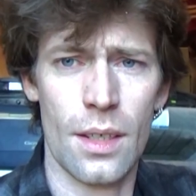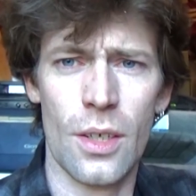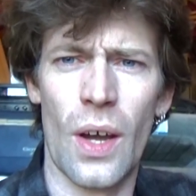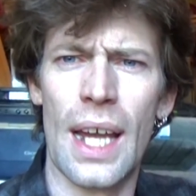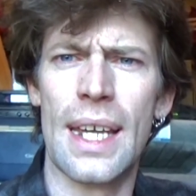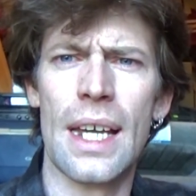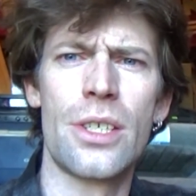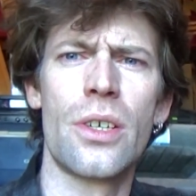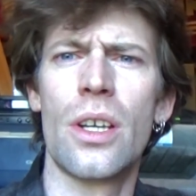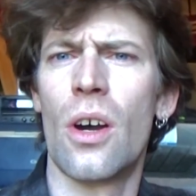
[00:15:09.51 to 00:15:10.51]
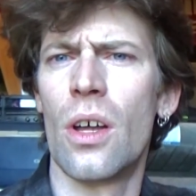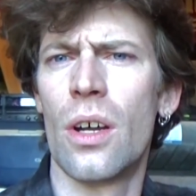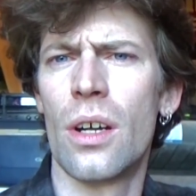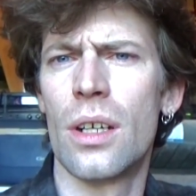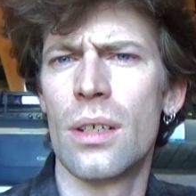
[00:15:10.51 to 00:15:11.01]
So I guess you could call
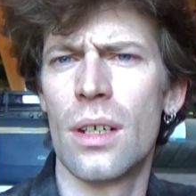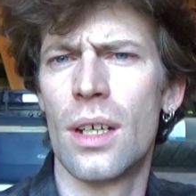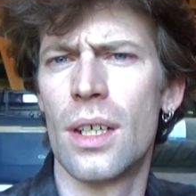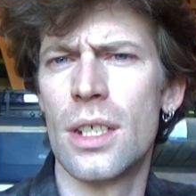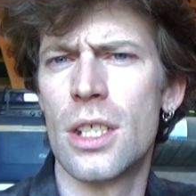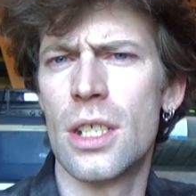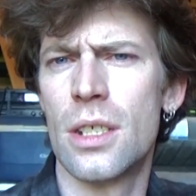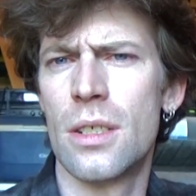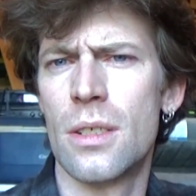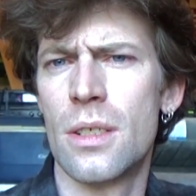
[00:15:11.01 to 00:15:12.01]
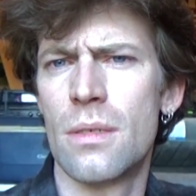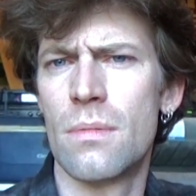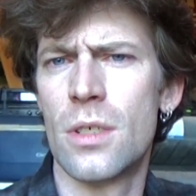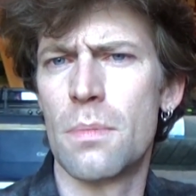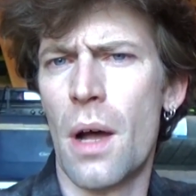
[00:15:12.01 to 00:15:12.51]
her a
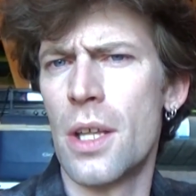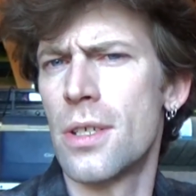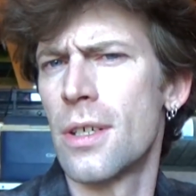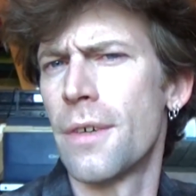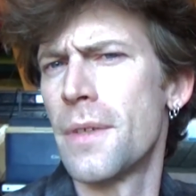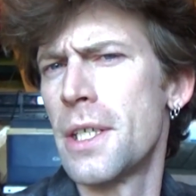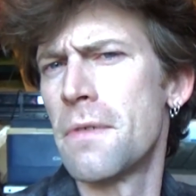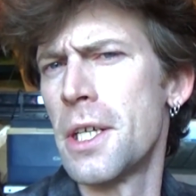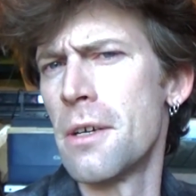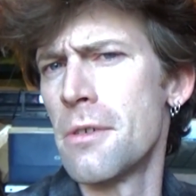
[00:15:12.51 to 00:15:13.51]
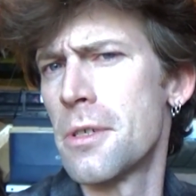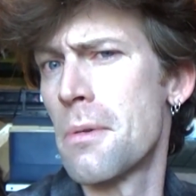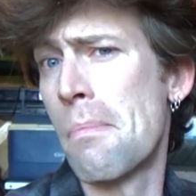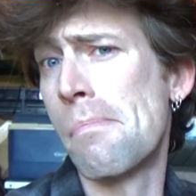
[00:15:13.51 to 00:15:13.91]
sponsor of these videos.